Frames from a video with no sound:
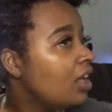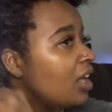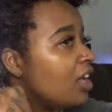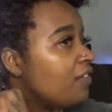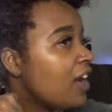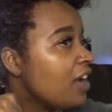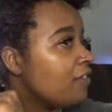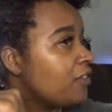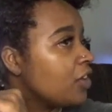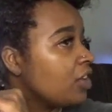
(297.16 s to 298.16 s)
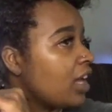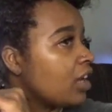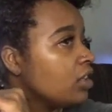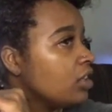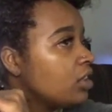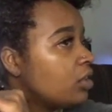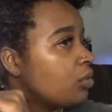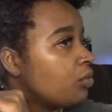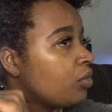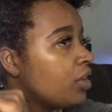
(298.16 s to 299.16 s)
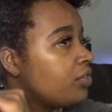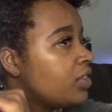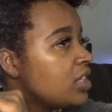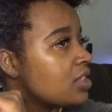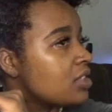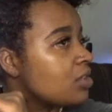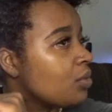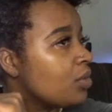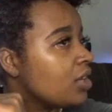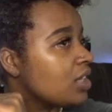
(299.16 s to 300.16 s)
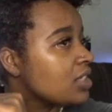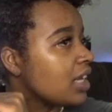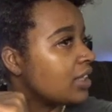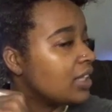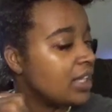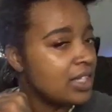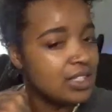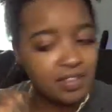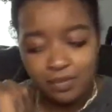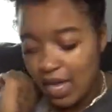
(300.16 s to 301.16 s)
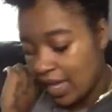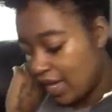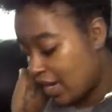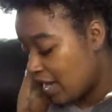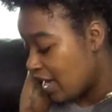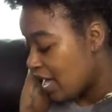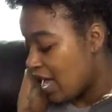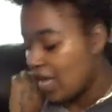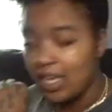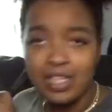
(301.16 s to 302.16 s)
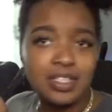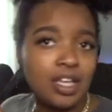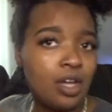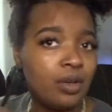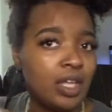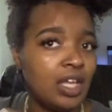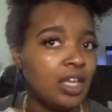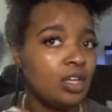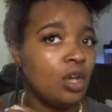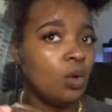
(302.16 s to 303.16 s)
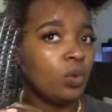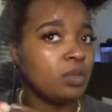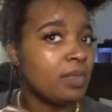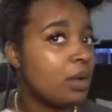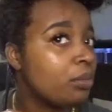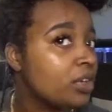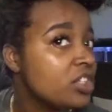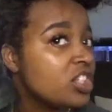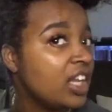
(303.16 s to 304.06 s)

If I feel like a little roughness towards like the ends of my hair, I like to go in with my brush